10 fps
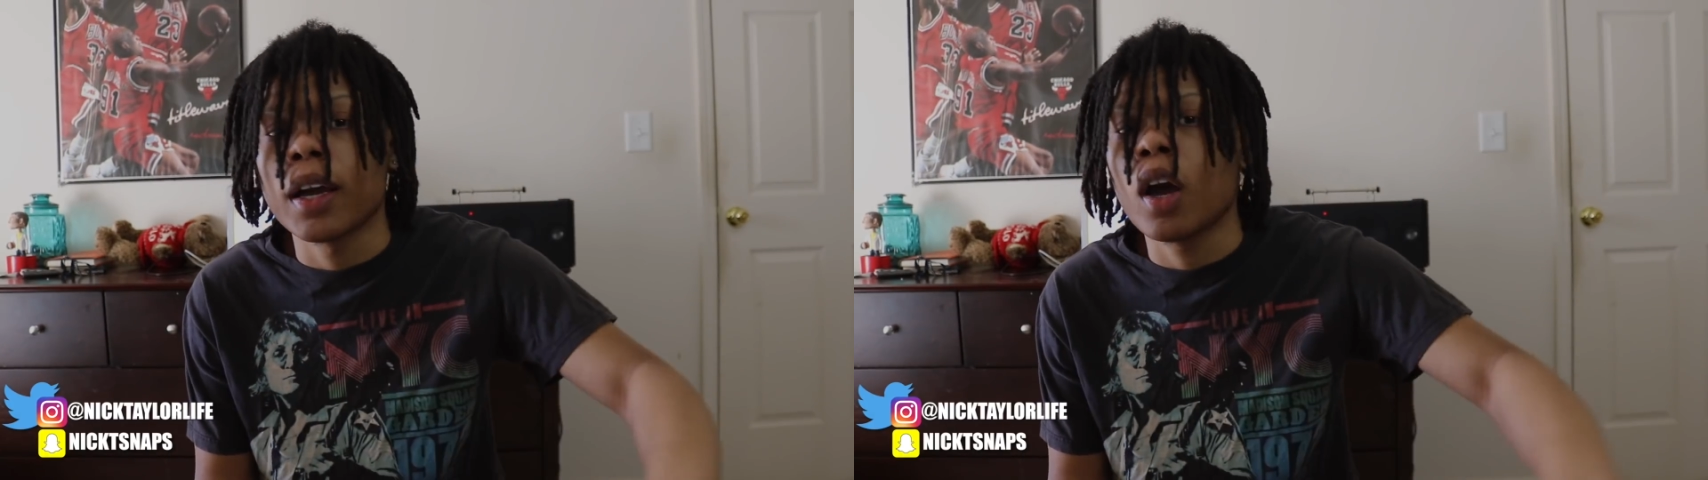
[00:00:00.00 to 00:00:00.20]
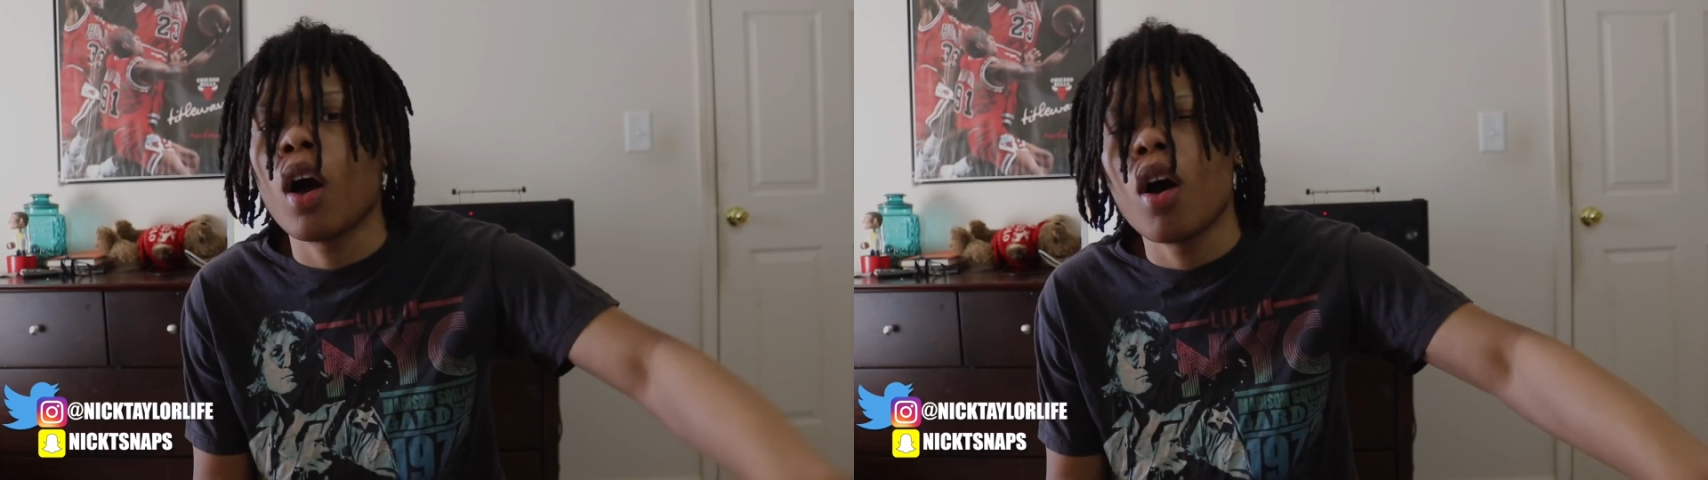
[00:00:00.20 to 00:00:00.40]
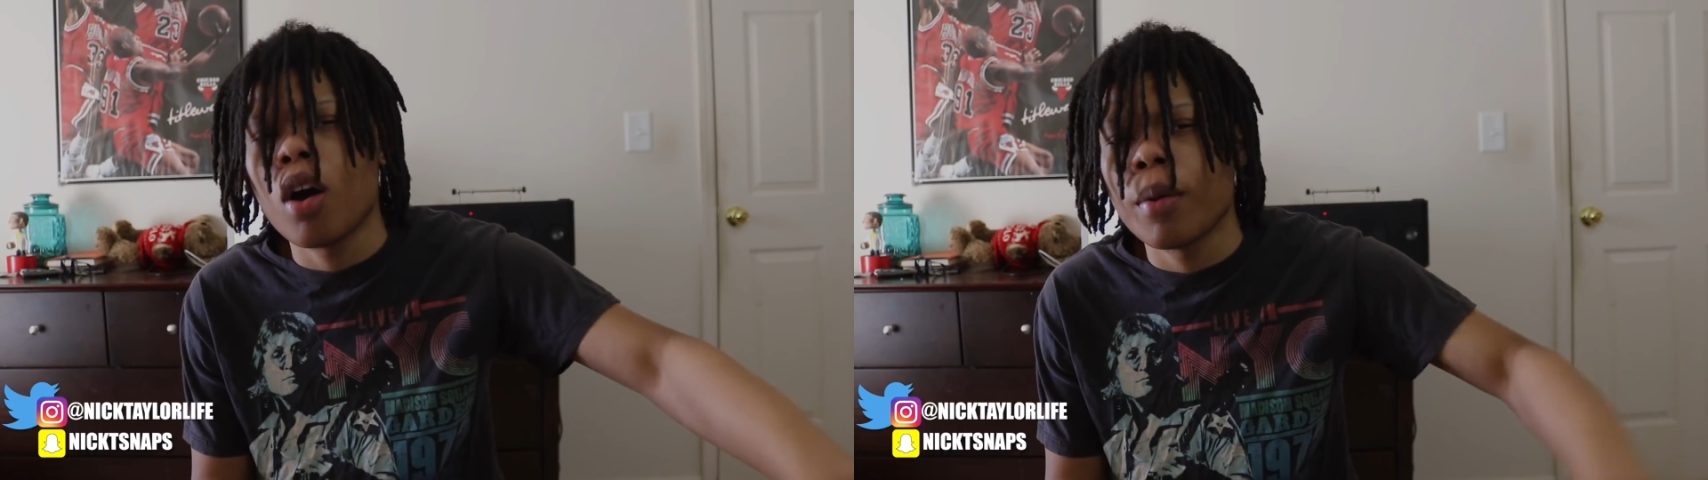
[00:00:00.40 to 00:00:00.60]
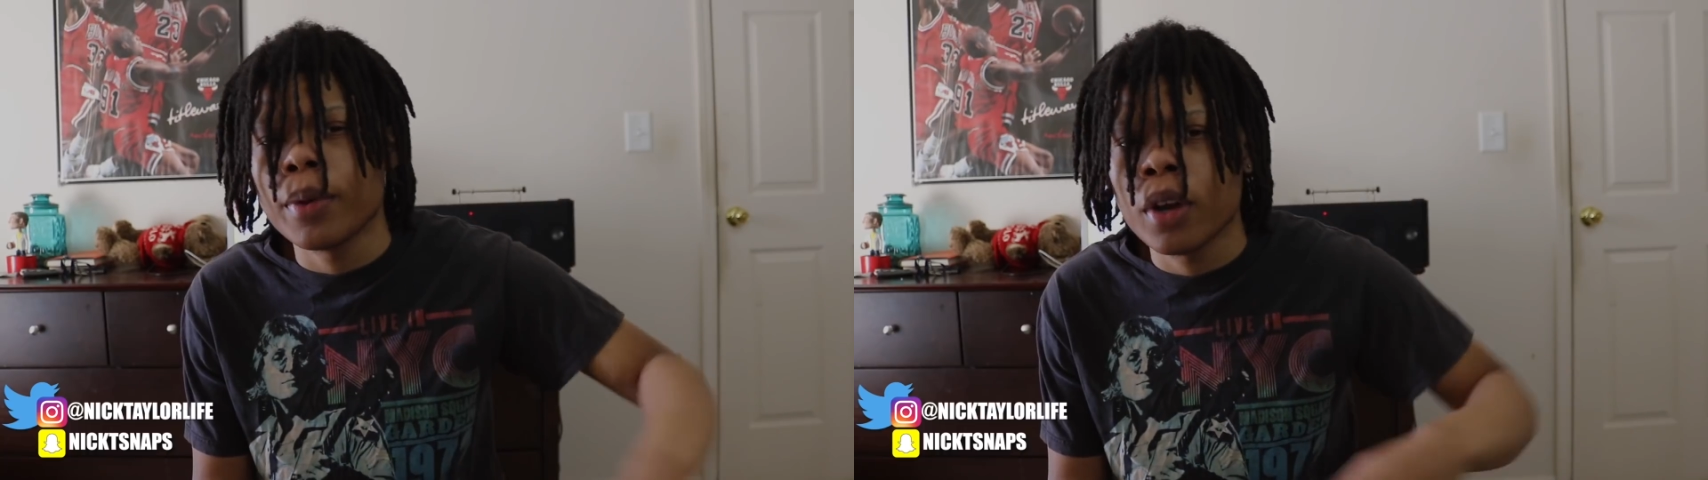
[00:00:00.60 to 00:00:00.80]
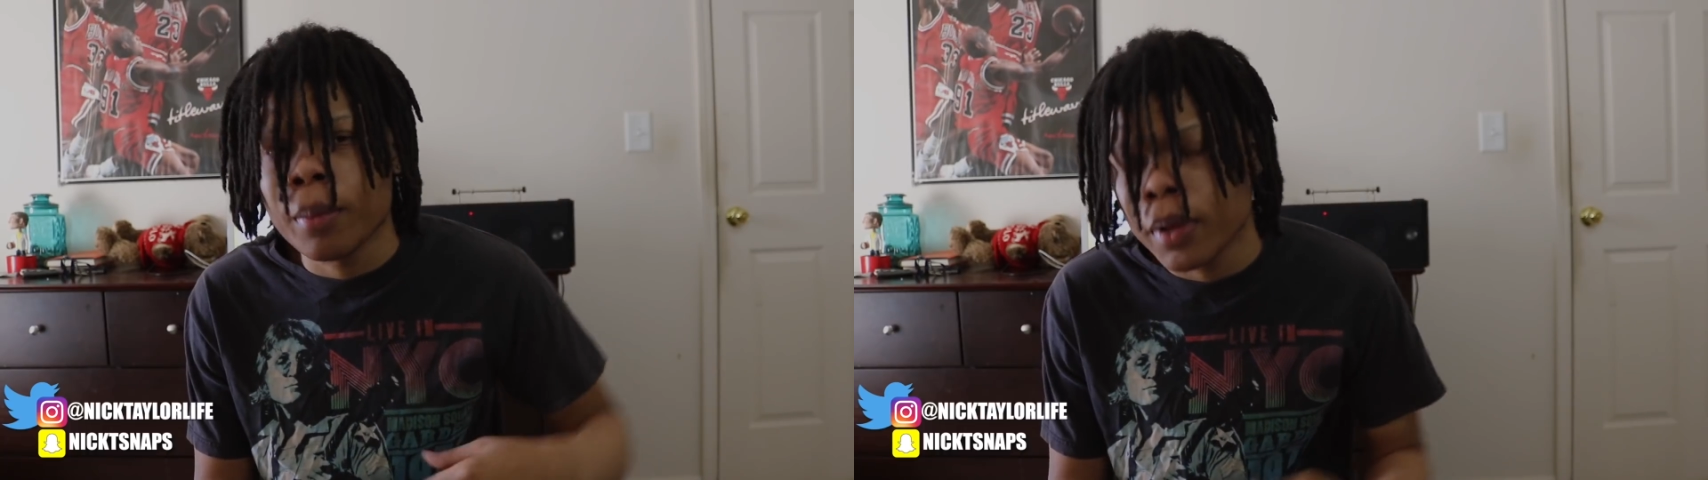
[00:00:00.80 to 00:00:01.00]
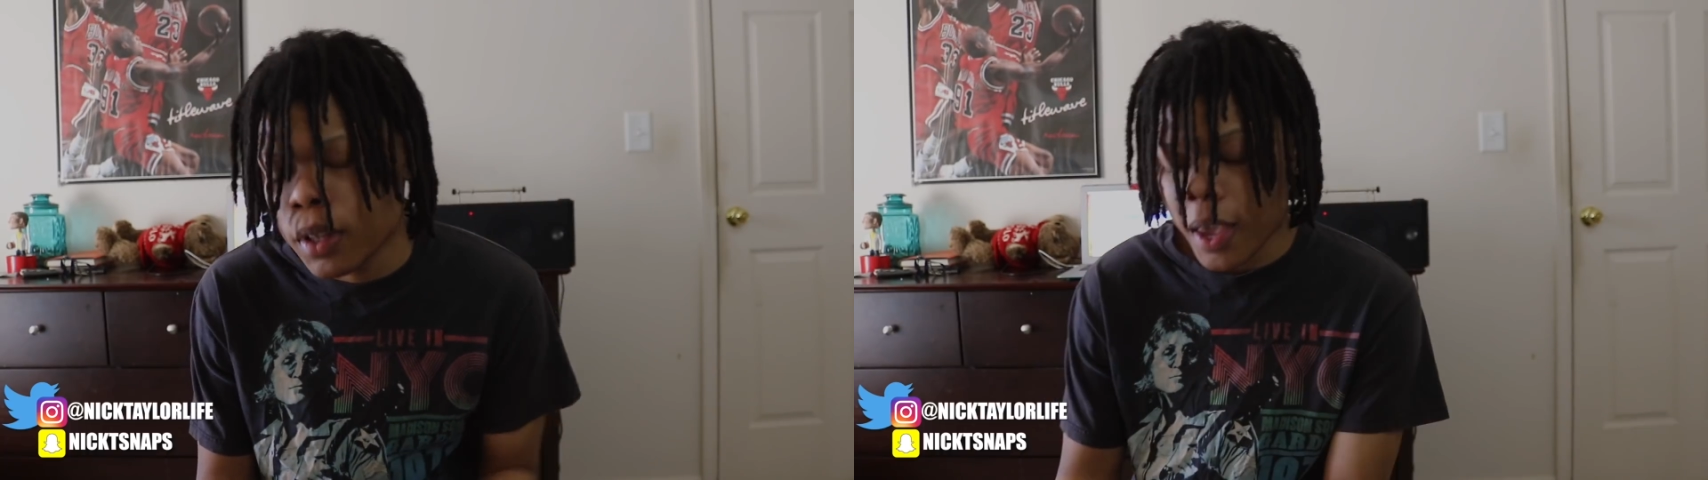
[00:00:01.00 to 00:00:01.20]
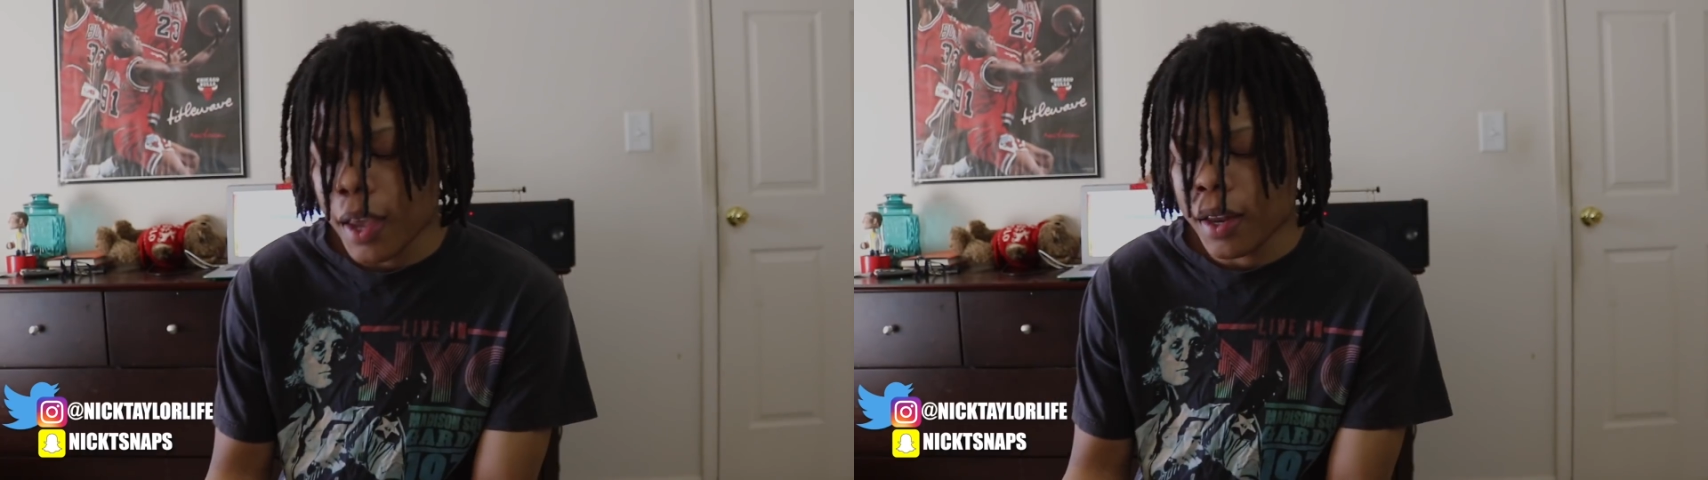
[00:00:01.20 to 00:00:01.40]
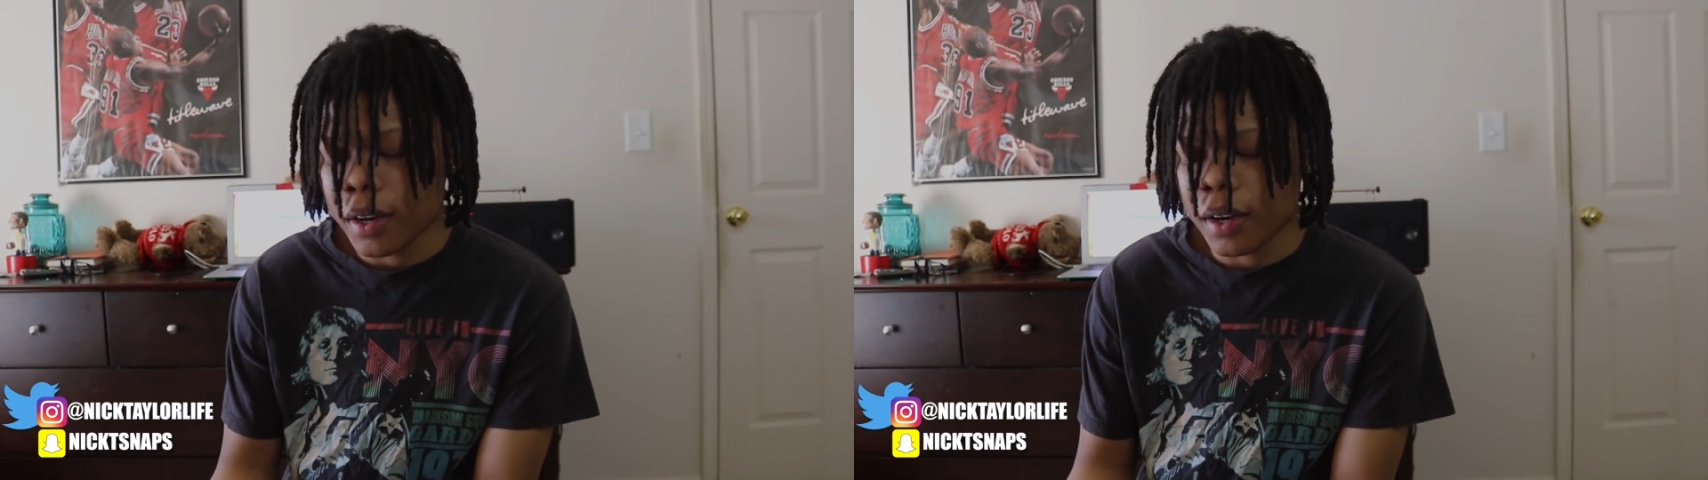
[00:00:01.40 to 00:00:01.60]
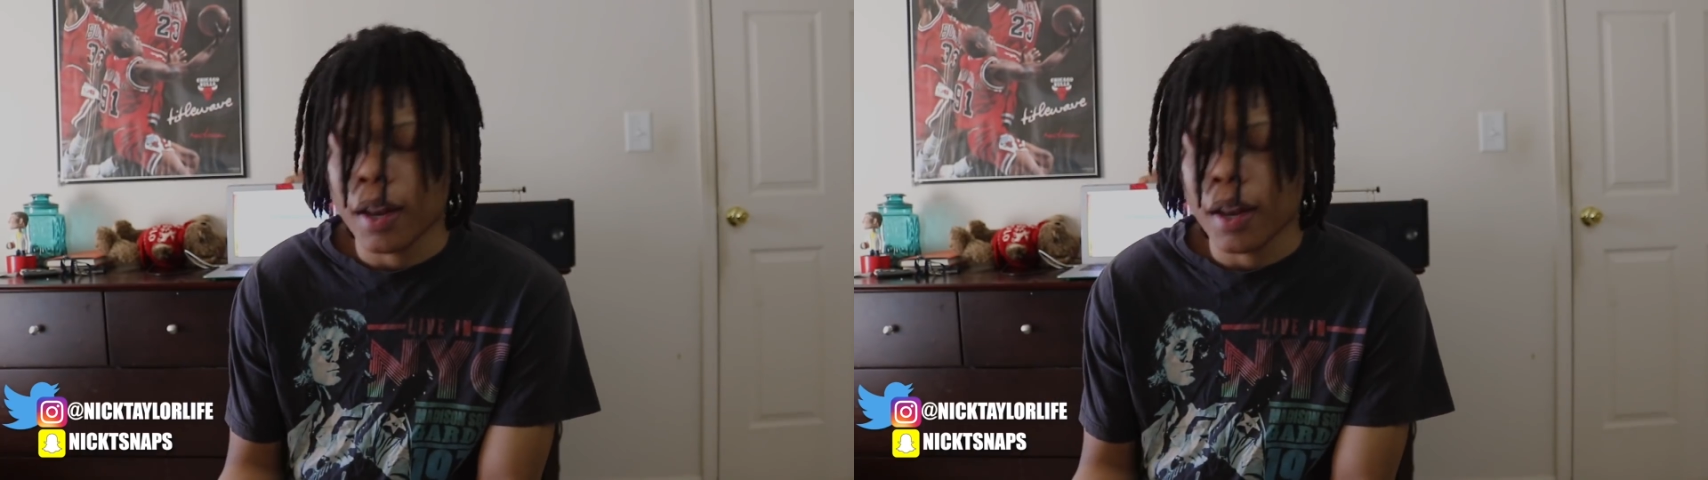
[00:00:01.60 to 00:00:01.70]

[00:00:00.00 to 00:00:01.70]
calm, you know what I mean? And